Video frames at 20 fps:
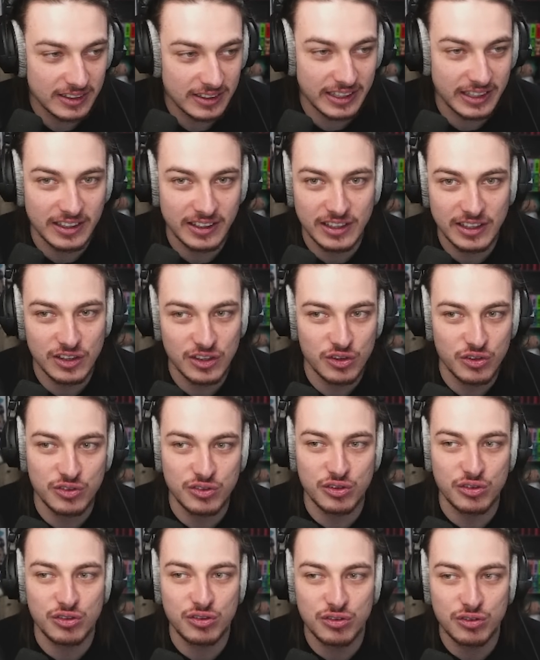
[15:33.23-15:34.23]
Like, it's
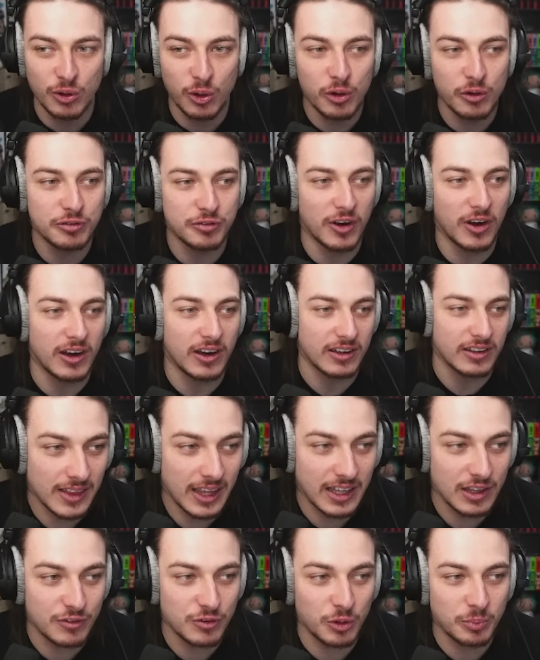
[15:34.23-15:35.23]
just so far.
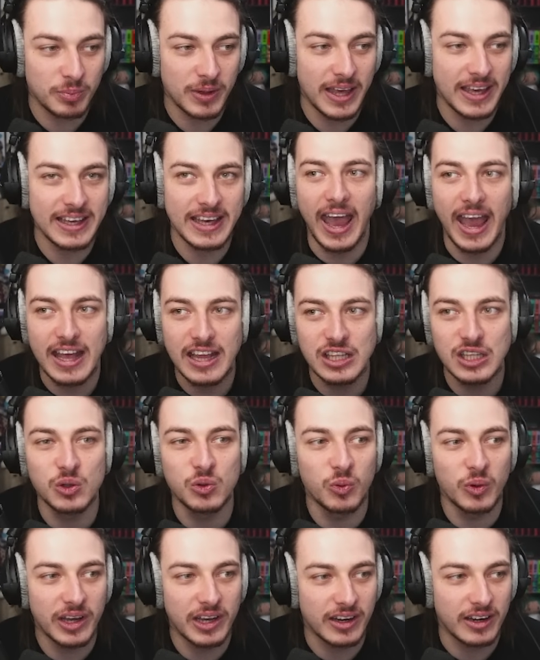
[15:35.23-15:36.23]
Like, if you're playing
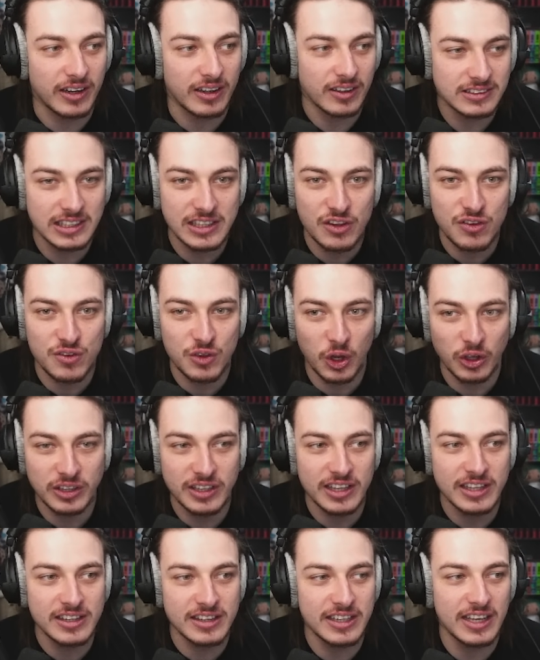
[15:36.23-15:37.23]
anywhere that is not
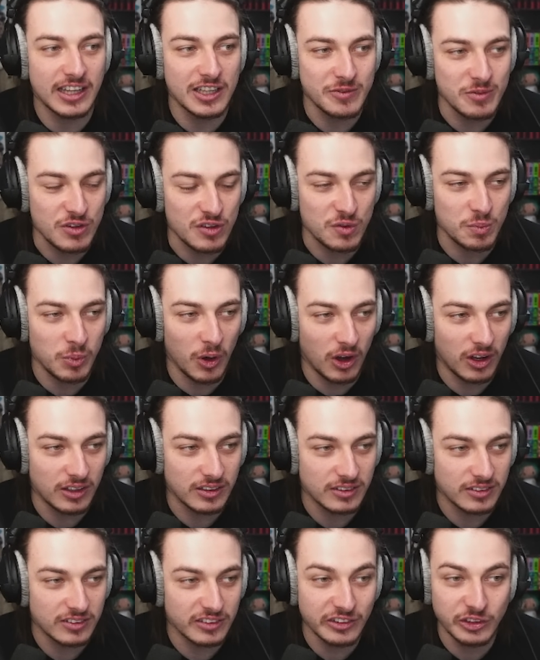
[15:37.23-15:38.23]
in the enemy
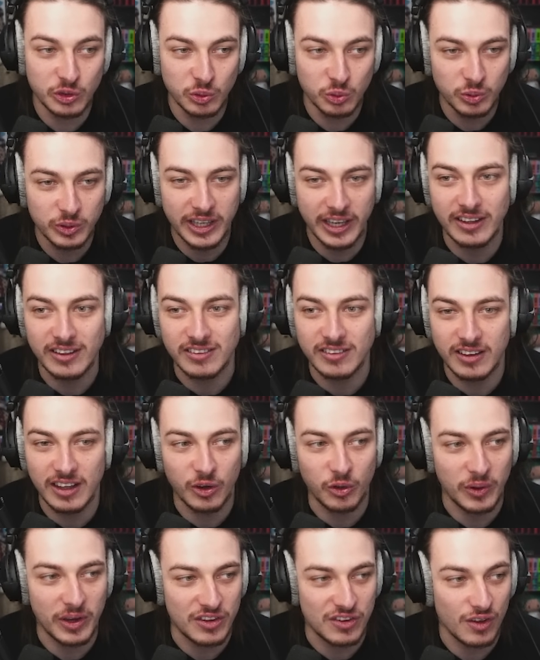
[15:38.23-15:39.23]
spawn, you get a
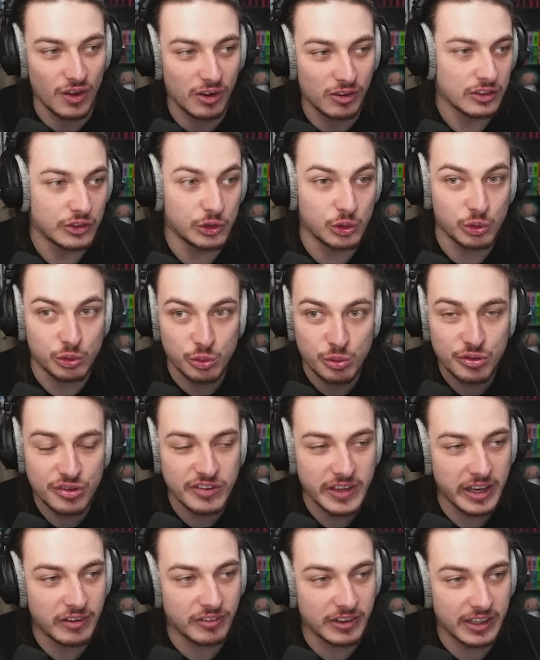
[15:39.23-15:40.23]
res off. You do
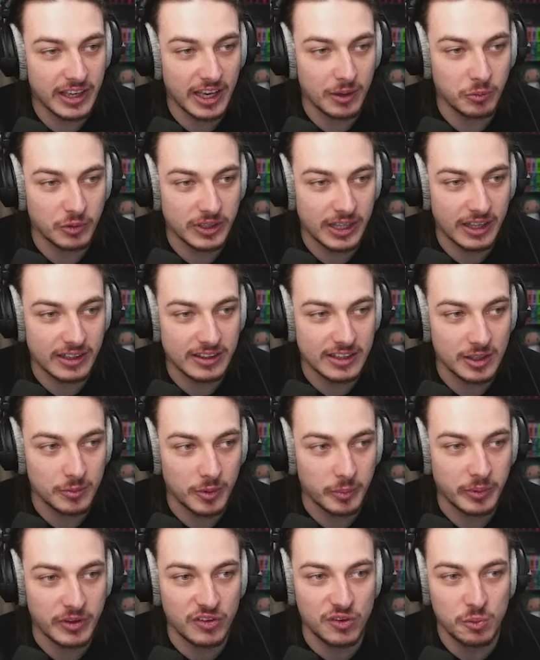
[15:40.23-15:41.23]
save a game with that team
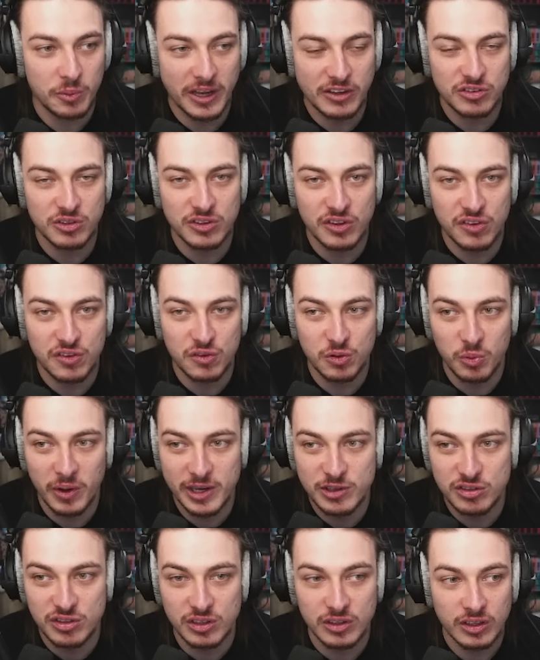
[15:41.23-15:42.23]
up. Because imagine the
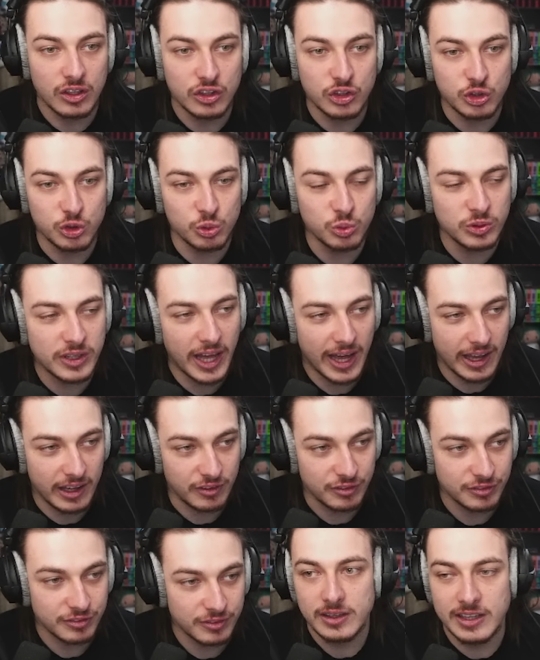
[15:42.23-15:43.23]
situation. You
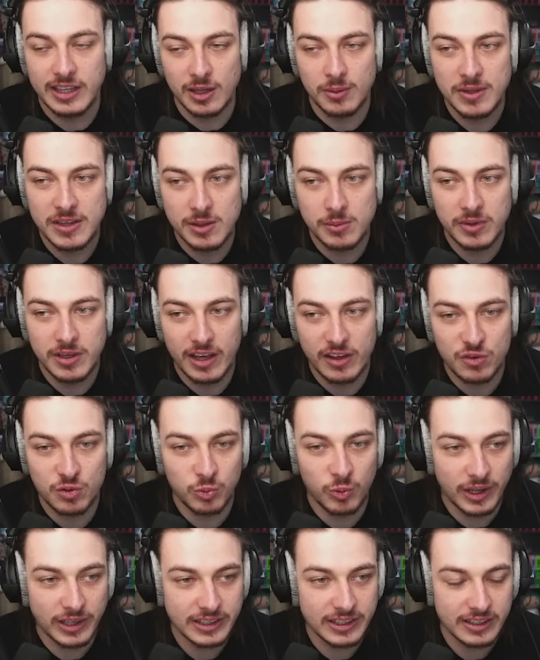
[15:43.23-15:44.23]
dive. The enemy team gets
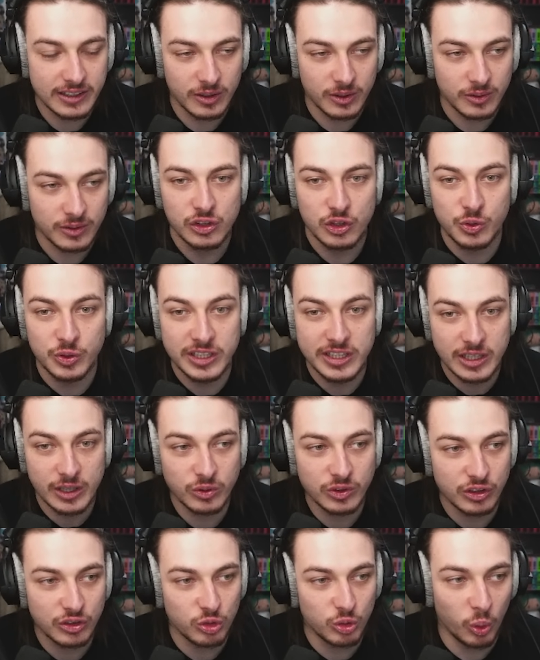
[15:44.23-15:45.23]
one kill. You kill
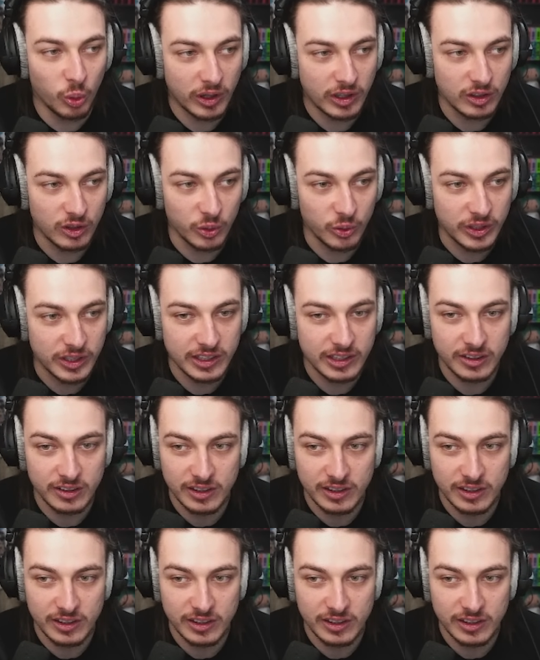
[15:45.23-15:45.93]
the Thor and Loki.